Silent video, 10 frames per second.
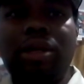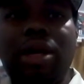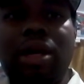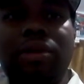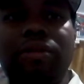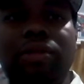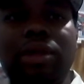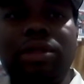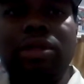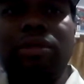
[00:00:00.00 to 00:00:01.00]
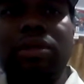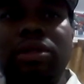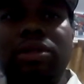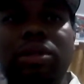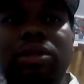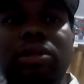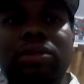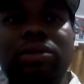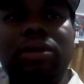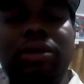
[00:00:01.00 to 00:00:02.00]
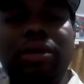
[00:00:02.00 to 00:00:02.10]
He died at 47 years old.